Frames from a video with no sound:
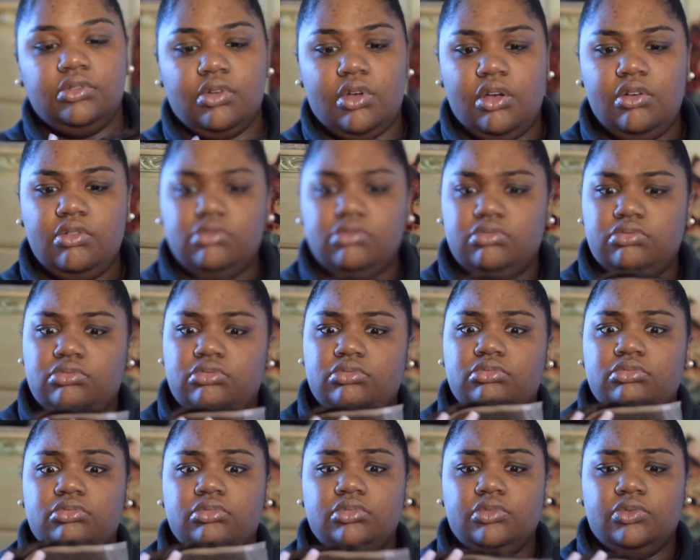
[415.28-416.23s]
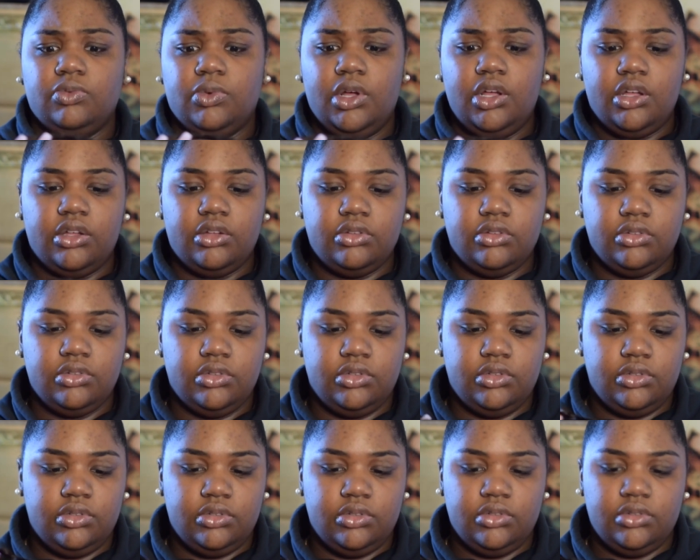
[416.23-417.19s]
Oh, wow.
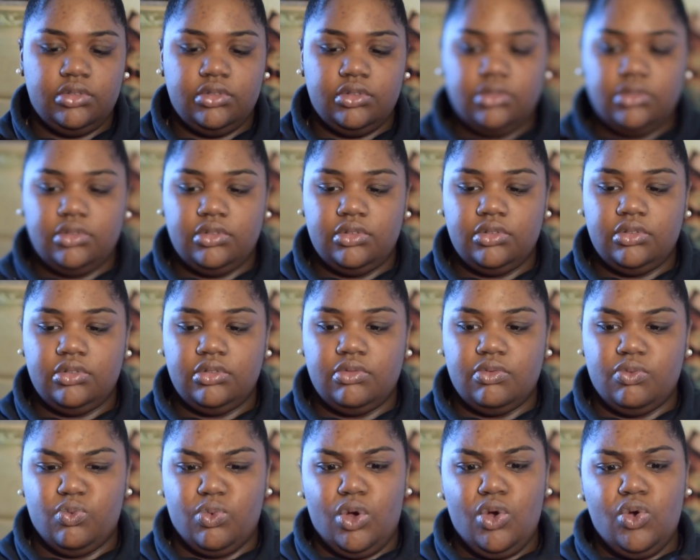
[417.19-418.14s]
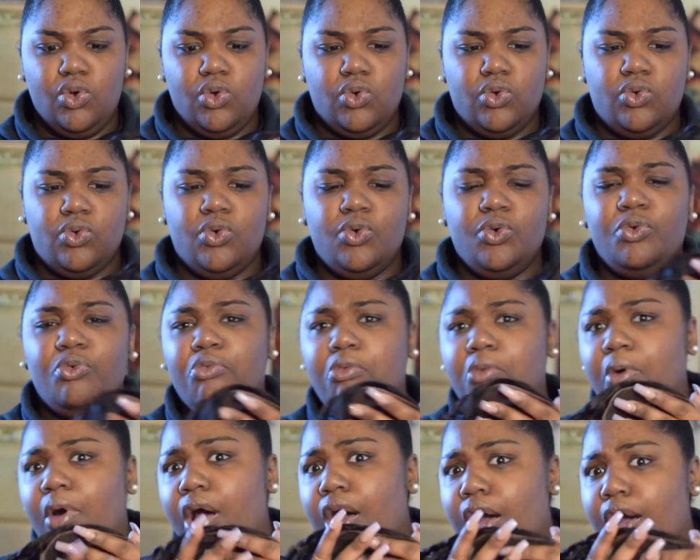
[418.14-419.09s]
Whoa.
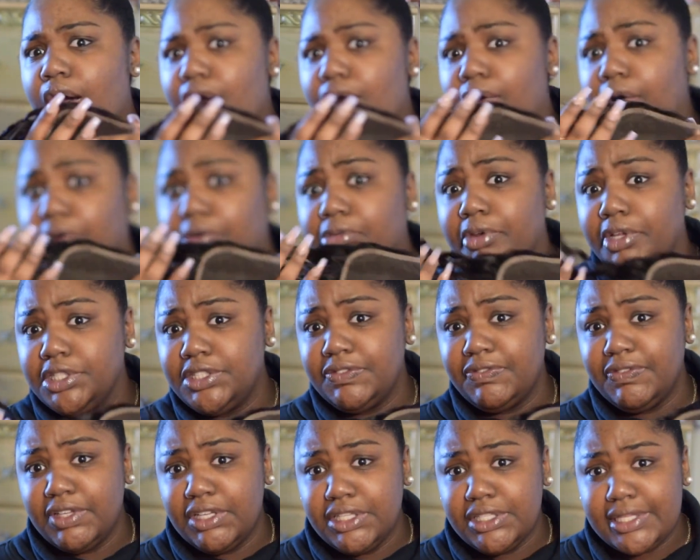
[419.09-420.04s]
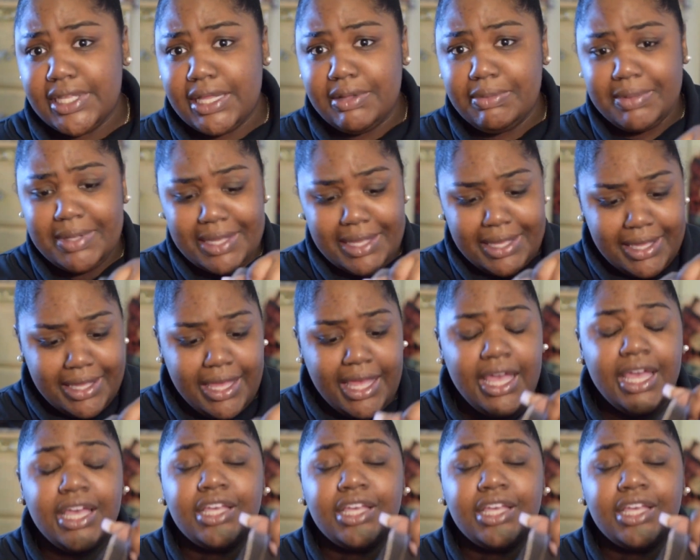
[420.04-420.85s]
Whoa, this feels so good.